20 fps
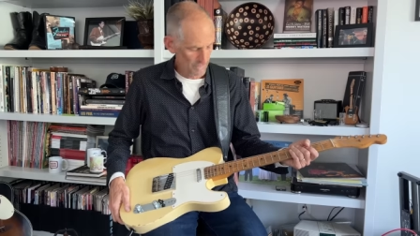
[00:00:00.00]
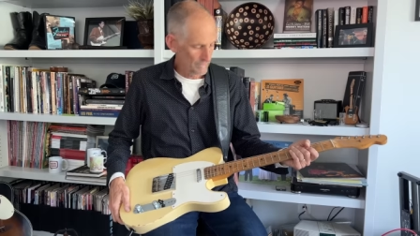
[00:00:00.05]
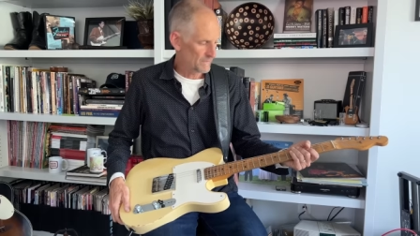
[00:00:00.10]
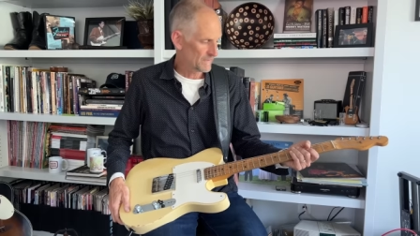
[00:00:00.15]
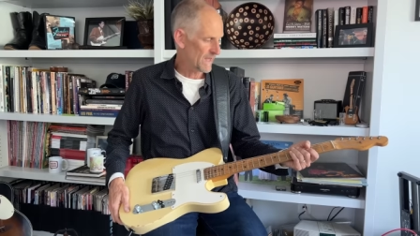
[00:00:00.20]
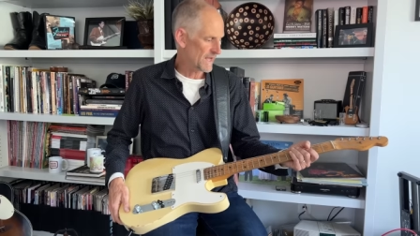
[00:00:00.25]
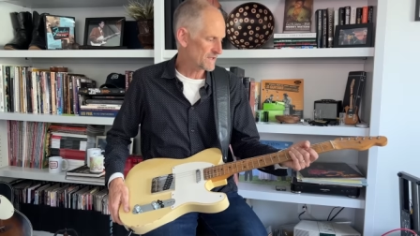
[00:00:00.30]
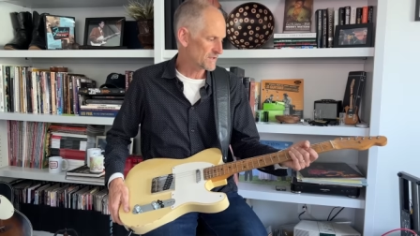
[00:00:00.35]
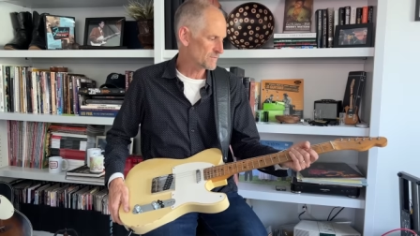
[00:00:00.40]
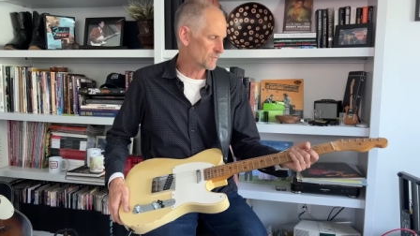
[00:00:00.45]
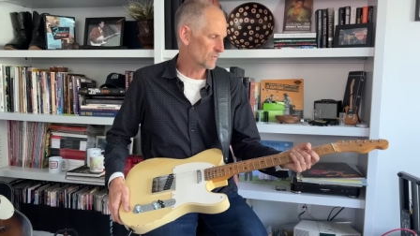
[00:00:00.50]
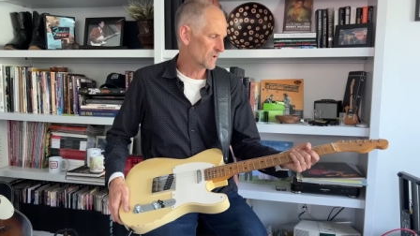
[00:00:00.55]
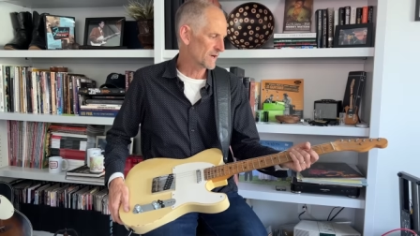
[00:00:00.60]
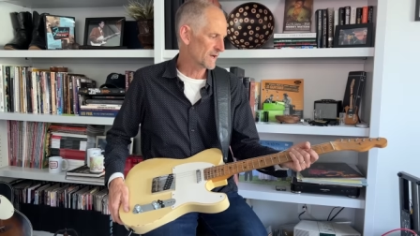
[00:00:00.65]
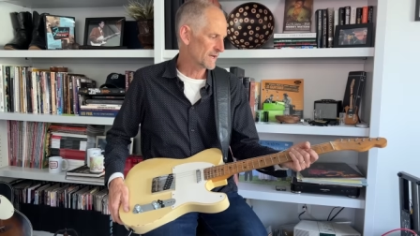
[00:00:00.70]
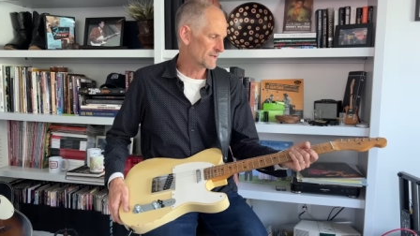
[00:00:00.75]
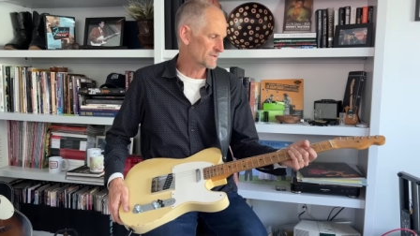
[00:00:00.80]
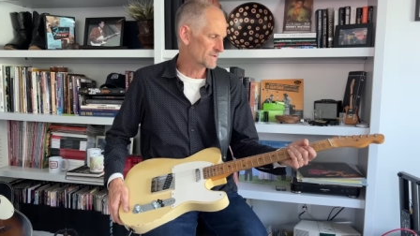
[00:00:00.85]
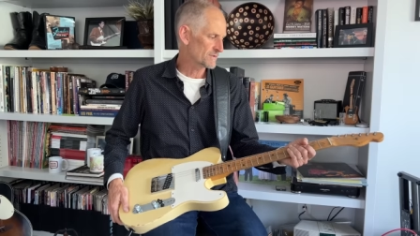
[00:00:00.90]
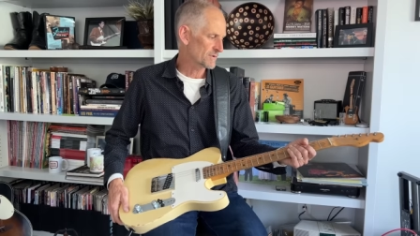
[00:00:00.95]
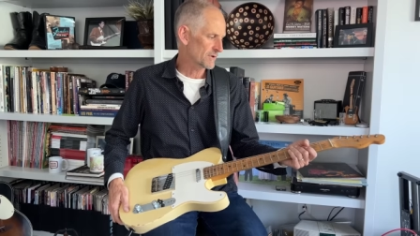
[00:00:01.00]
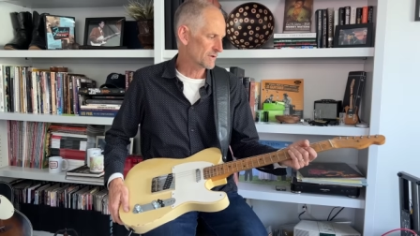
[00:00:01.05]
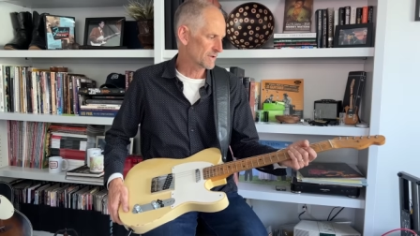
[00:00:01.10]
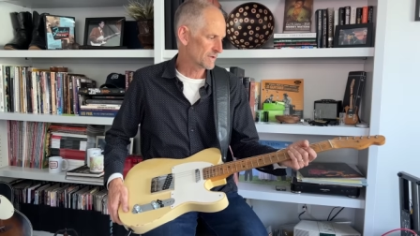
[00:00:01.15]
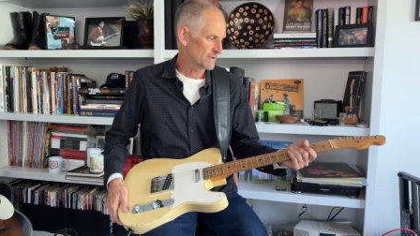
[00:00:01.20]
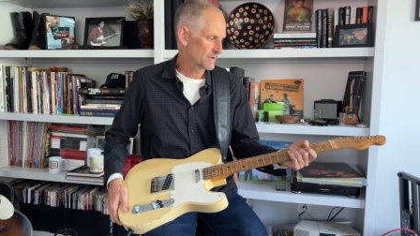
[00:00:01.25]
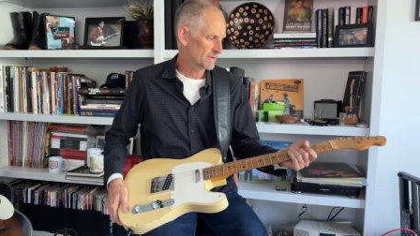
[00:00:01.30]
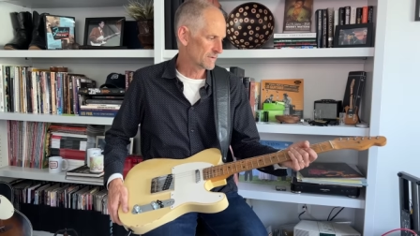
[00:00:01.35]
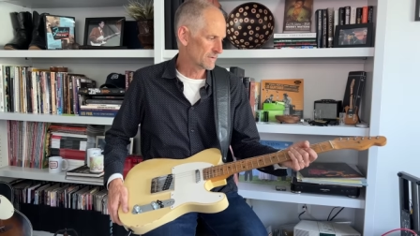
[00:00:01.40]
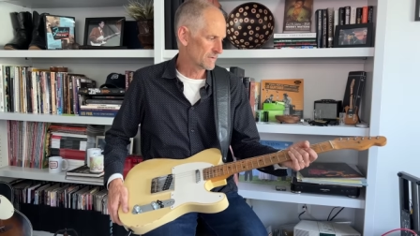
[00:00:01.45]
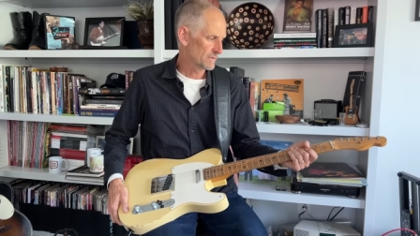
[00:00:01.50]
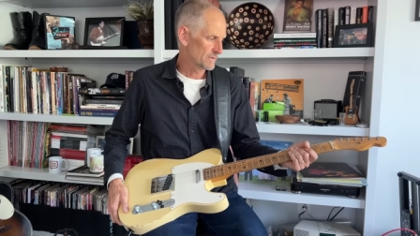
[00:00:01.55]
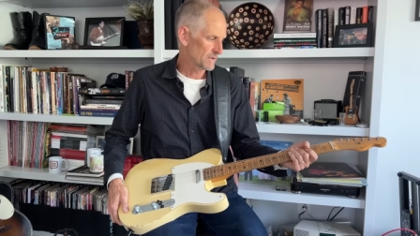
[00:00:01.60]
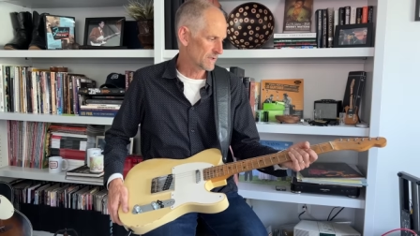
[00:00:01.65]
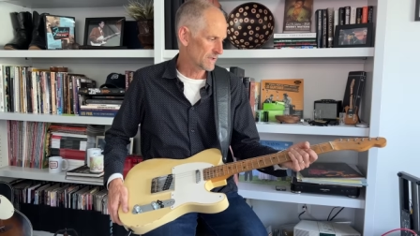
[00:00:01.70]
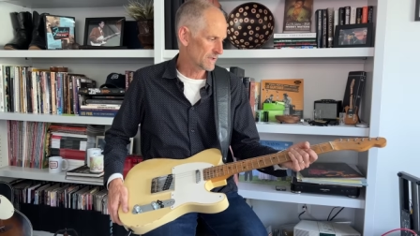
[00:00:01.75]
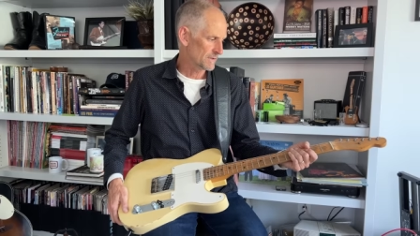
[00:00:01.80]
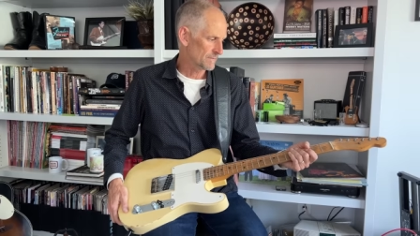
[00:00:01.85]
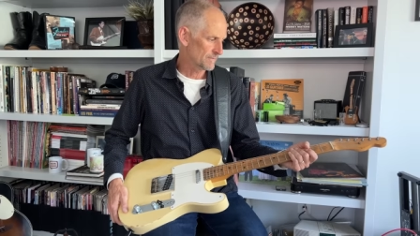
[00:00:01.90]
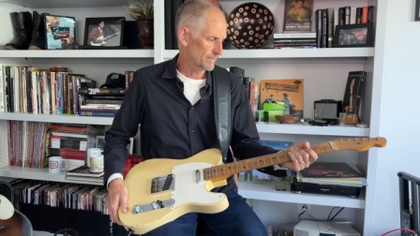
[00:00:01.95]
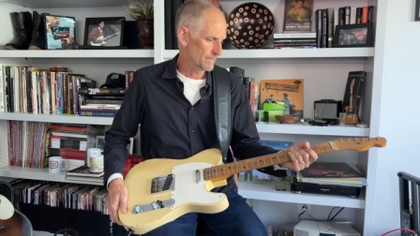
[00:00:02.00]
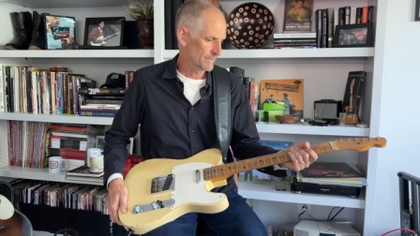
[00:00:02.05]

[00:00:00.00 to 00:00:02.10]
that's when I started, uh,